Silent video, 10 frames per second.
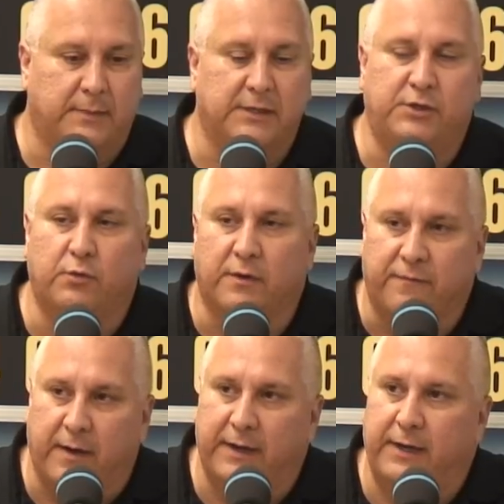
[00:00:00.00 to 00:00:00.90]

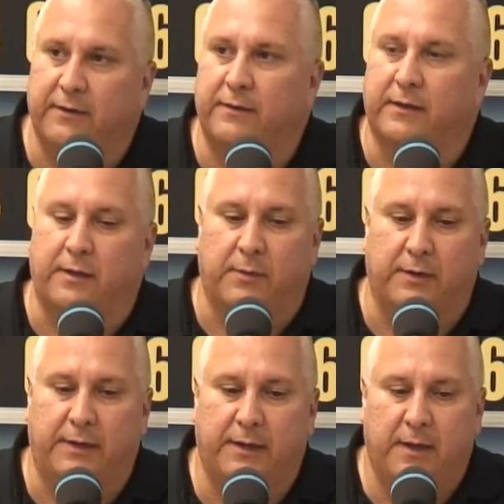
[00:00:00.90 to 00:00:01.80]
disunified here in the
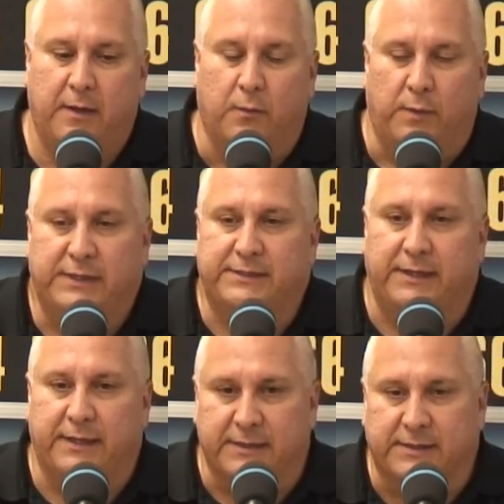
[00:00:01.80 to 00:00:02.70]
community. We
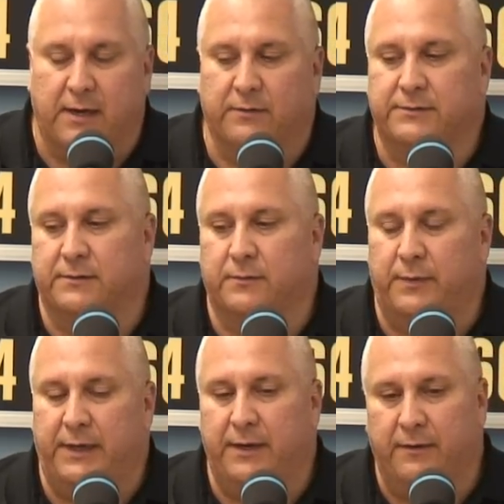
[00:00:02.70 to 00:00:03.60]
see it as council.
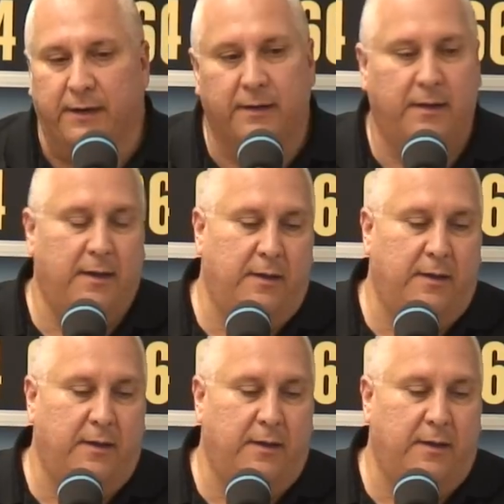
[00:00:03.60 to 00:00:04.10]
We hear it.